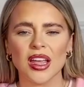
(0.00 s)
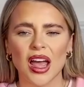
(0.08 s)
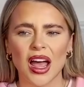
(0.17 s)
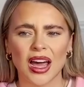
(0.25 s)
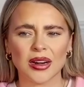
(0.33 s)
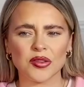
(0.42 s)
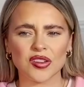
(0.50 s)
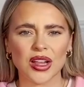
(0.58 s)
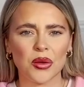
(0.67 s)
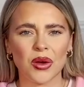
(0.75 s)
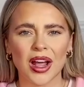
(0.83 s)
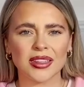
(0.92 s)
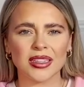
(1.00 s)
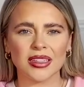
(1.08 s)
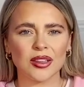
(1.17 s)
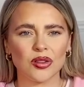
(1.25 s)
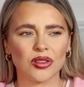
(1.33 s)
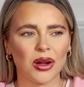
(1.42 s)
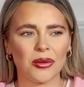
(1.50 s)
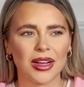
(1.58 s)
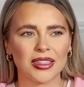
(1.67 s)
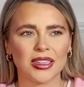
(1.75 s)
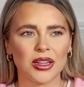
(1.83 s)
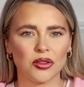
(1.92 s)
And I'm just like, why did they do that? Why
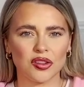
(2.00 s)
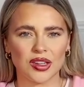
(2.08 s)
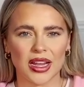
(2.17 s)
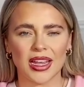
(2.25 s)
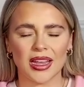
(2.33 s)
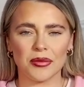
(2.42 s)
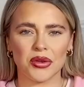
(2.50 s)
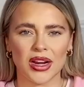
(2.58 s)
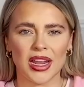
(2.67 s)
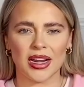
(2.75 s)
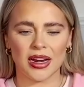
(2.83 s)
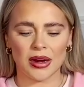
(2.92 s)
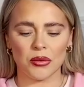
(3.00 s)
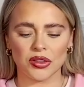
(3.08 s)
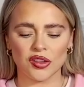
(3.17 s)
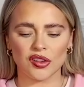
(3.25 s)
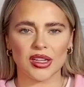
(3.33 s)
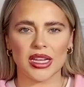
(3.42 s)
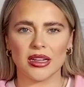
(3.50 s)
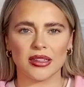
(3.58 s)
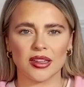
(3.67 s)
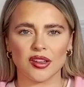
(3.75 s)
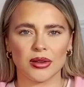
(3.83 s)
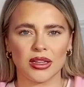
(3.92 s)
did they not just like put it in and it would have just healed
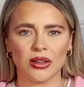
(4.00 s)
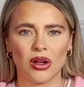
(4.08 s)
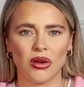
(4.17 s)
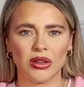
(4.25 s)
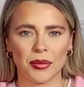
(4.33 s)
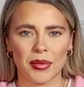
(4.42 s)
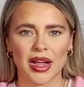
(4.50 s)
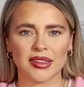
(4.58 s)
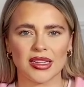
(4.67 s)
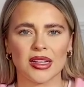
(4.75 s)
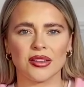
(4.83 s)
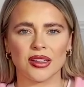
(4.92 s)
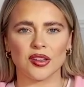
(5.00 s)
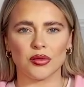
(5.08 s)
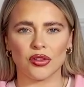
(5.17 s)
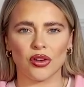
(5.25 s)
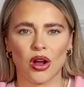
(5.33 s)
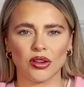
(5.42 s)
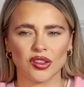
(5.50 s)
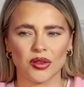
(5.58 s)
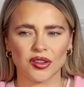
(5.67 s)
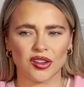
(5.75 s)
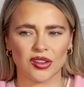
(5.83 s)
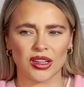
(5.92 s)
into a little hole? Like, mine's healed into a cross. So
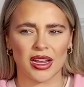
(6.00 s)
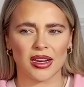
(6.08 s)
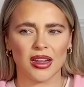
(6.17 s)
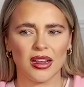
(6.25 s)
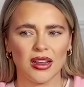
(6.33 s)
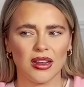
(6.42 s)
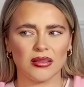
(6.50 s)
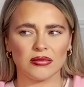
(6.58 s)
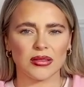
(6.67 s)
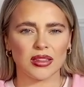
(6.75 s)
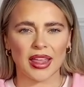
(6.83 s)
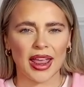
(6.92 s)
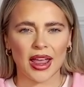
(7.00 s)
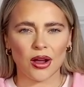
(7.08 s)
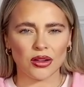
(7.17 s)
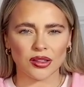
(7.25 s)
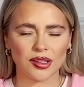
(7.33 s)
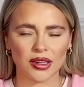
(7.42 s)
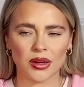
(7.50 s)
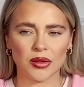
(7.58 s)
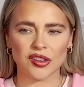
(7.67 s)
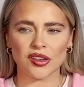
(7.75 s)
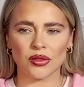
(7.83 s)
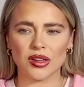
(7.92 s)
it's just like there constantly, which
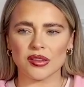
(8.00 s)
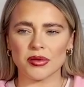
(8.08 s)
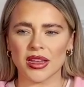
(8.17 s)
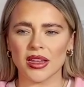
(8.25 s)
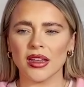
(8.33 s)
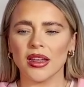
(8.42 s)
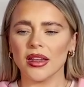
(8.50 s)
annoys me.